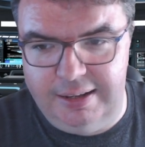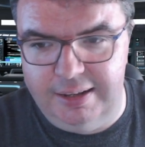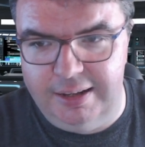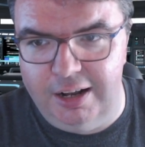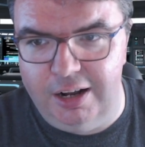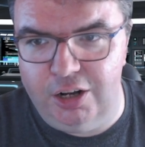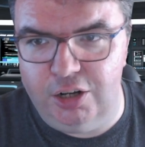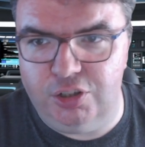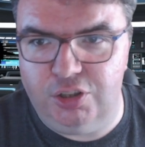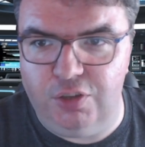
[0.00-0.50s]

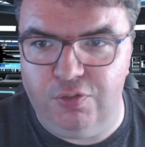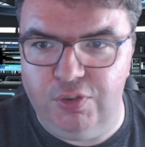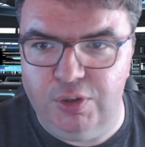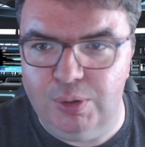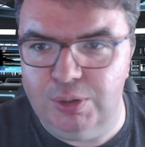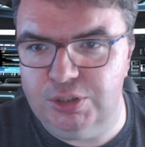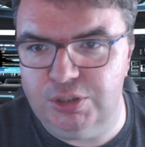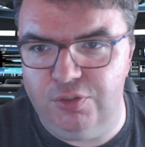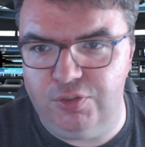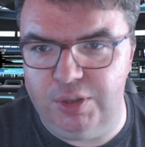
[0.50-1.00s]
are the
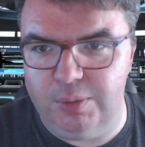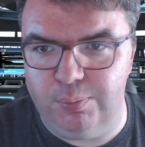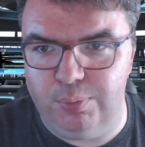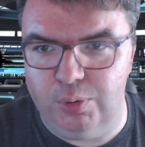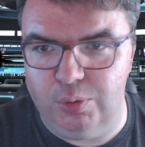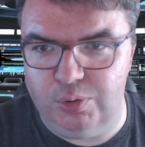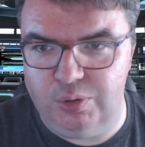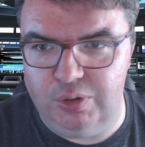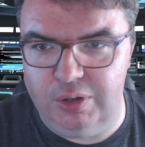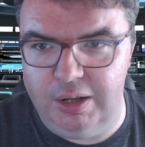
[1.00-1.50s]
views of the
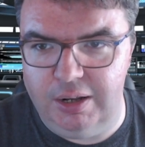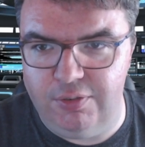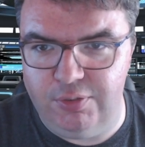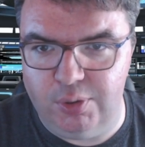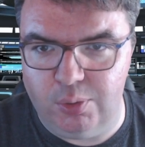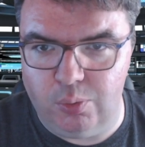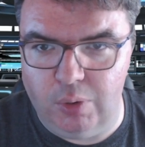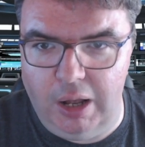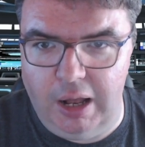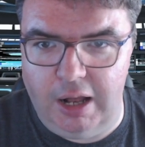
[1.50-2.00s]
of
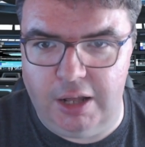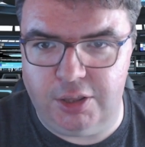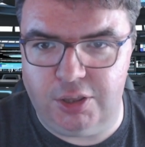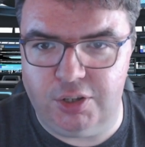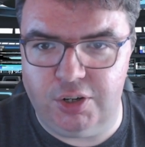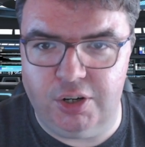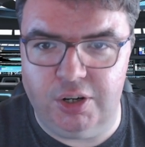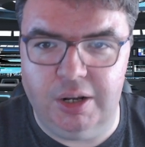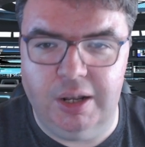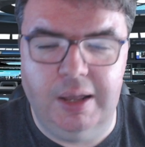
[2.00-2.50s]
the
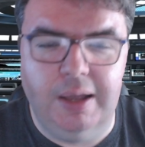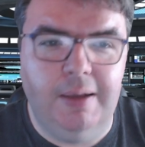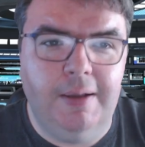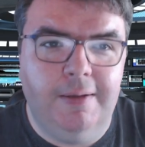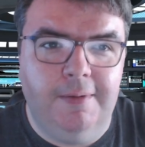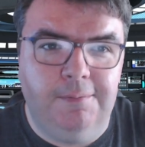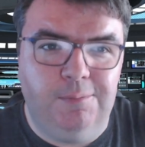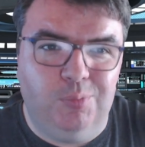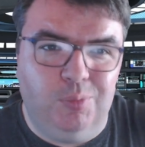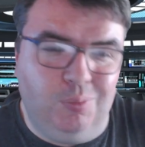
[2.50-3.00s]
author.
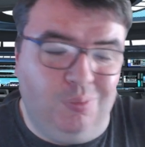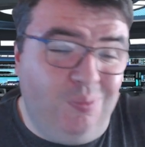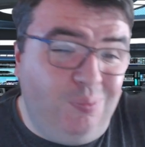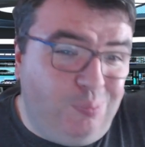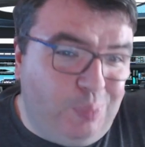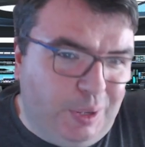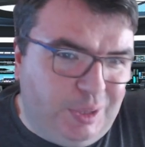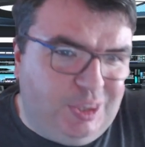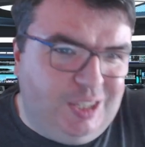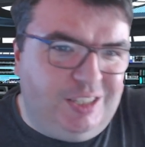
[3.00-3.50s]

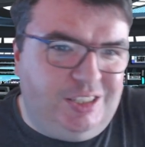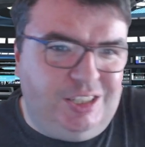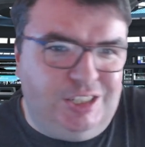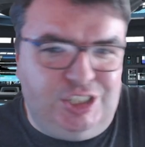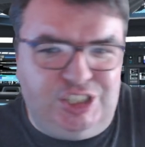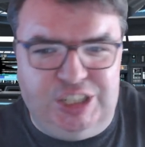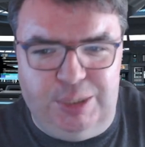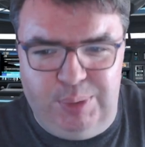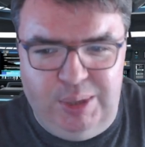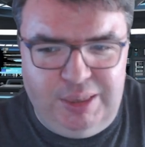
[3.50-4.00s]
But this
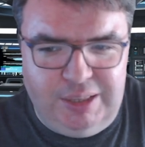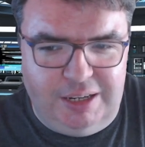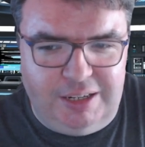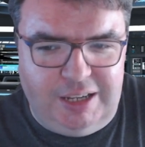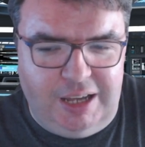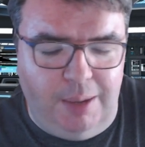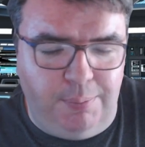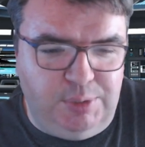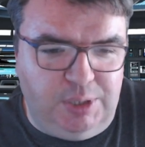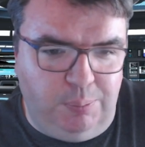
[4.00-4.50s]
is something that
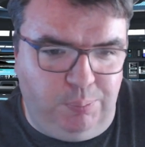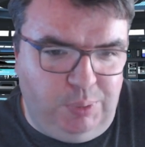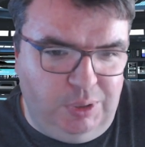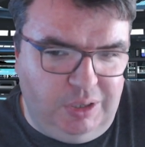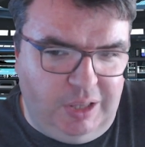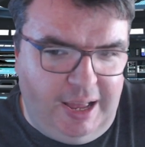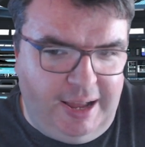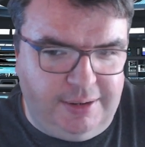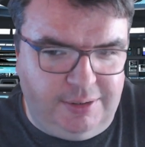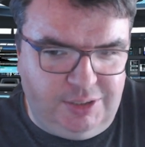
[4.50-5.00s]
comes up a
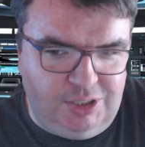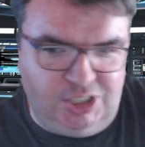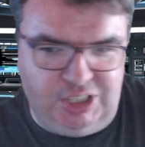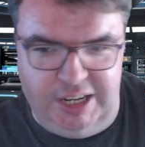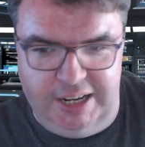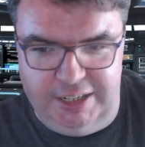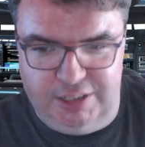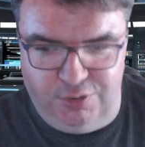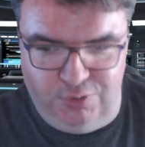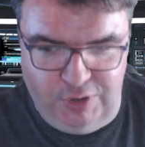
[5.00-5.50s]
lot in
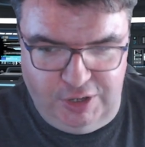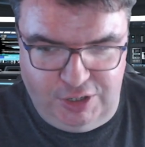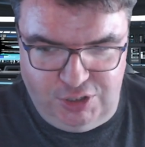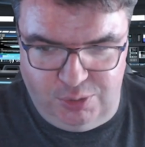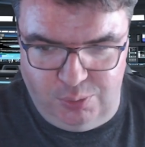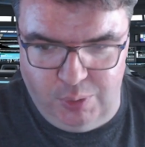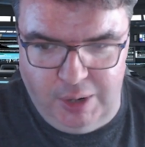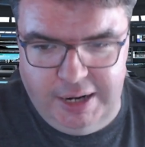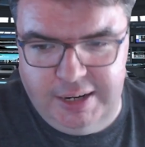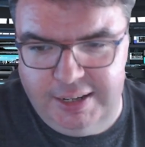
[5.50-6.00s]
science
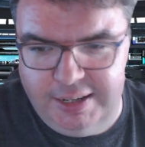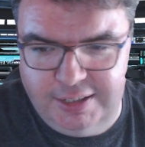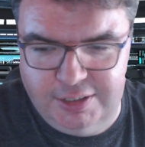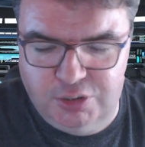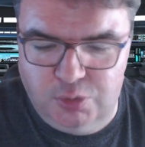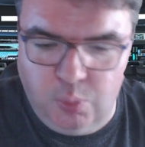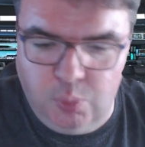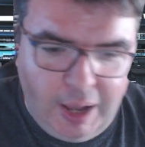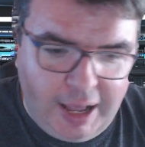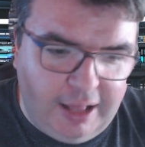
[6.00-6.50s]
fiction writing
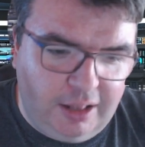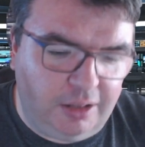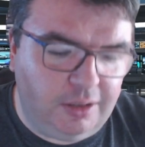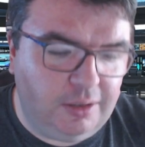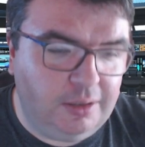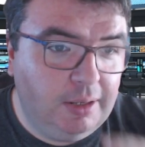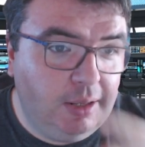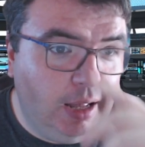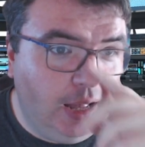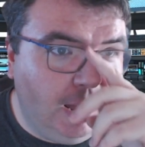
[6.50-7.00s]
as well.
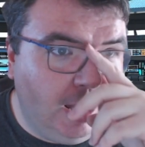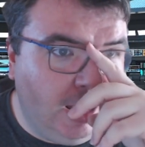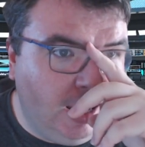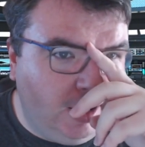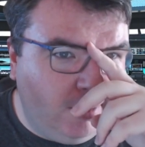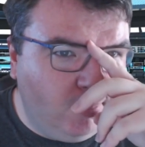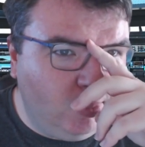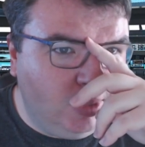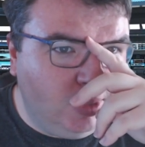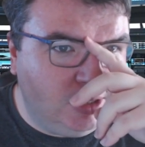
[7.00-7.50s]

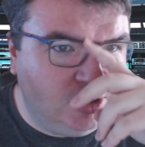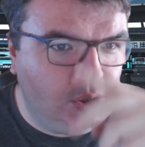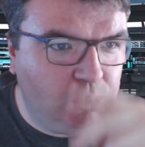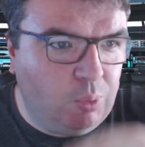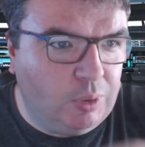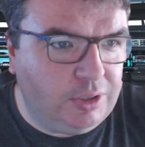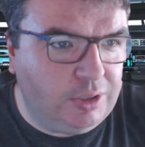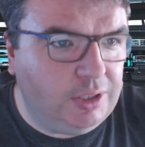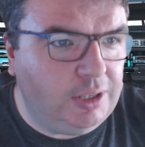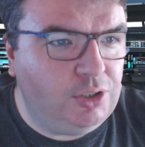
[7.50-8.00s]
Um, this is
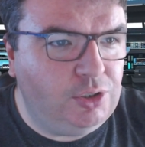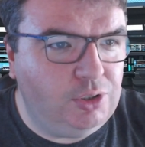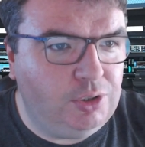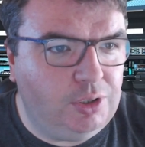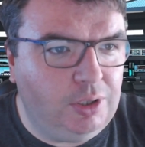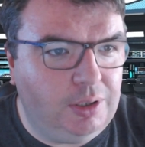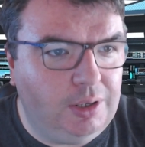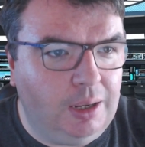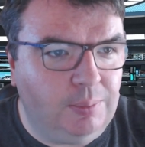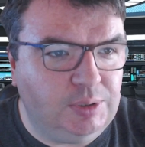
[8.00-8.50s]
one of the issues
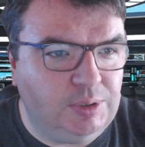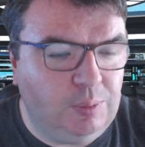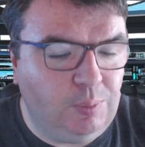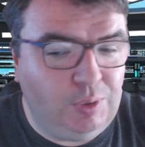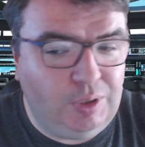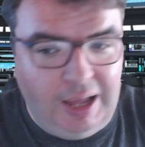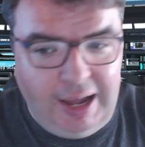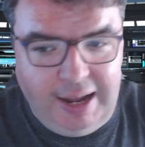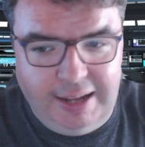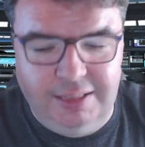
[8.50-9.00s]
that comes up
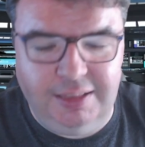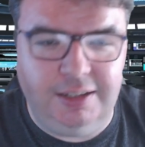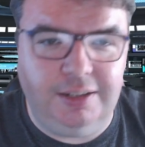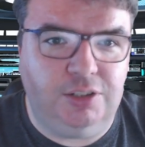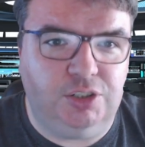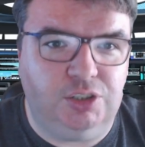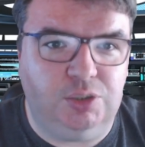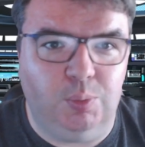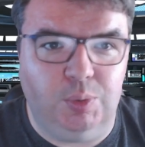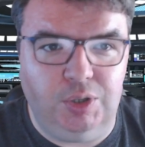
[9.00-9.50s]
with Heinlein.
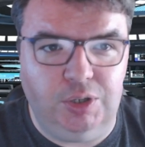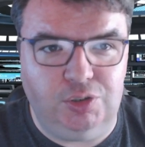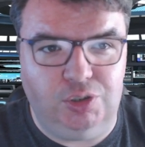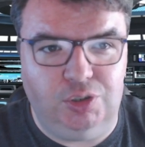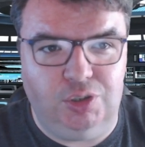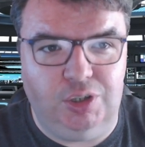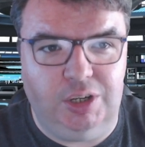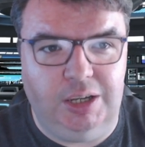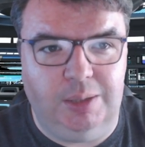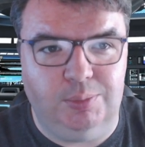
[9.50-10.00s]
This is one of the
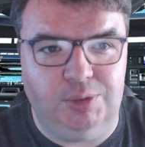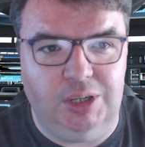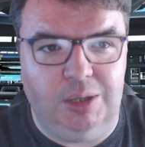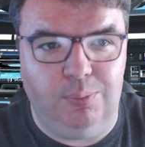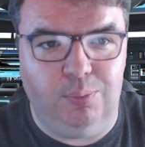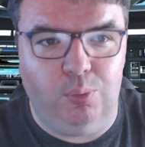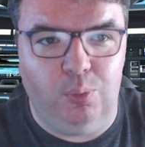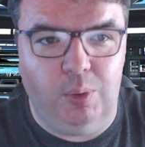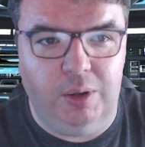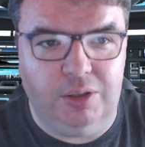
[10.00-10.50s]
issues that comes
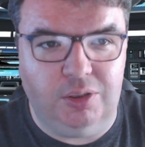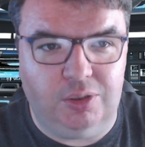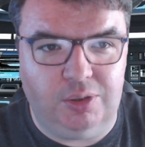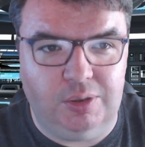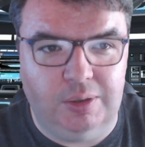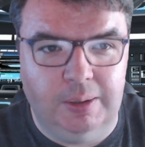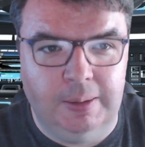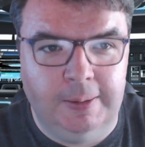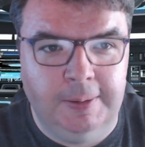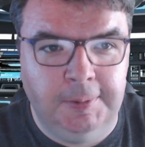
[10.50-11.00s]
up with,
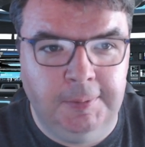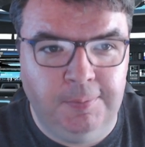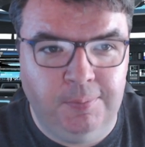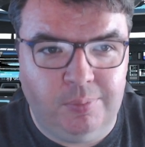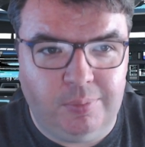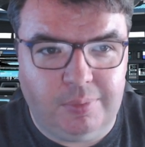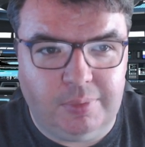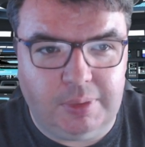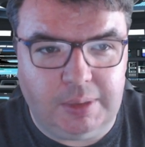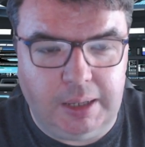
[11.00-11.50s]

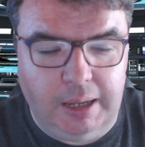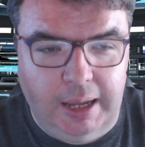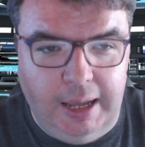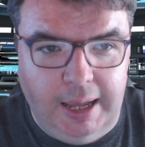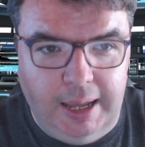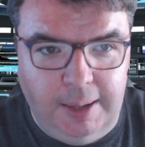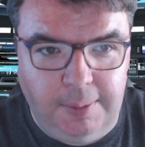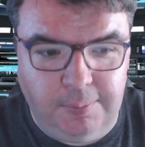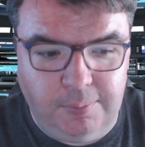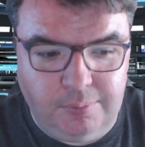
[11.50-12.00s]

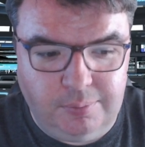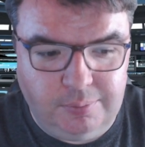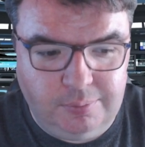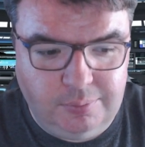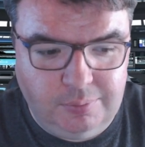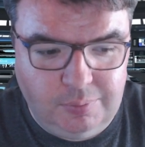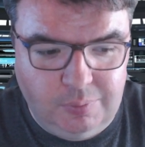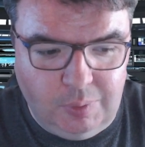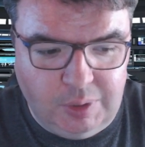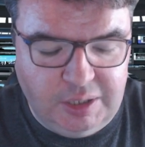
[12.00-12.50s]
um,
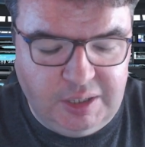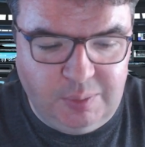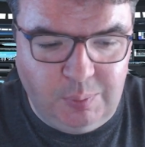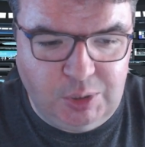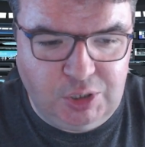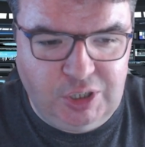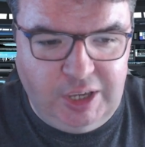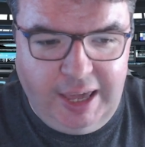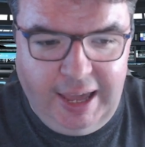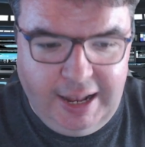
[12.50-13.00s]
which,
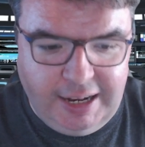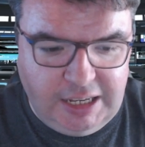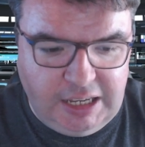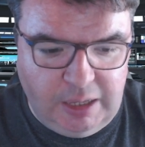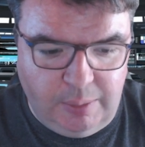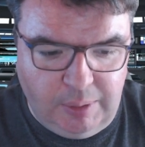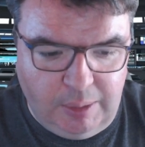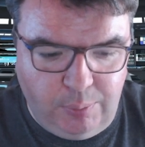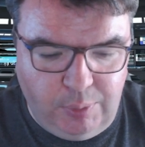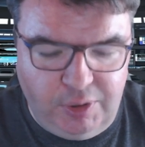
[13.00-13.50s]
which can
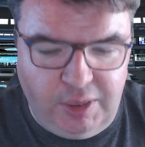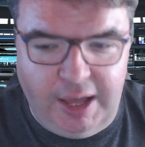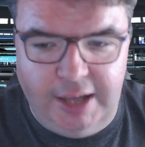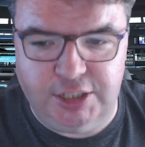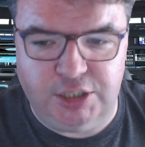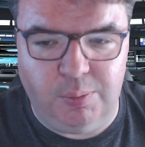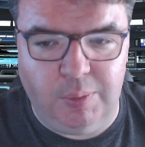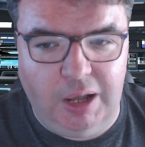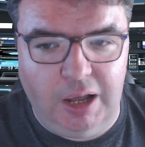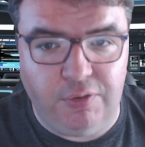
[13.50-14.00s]
come up with
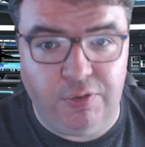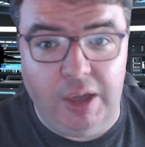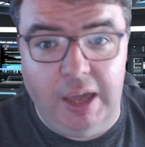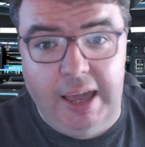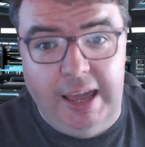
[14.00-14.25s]
Asimov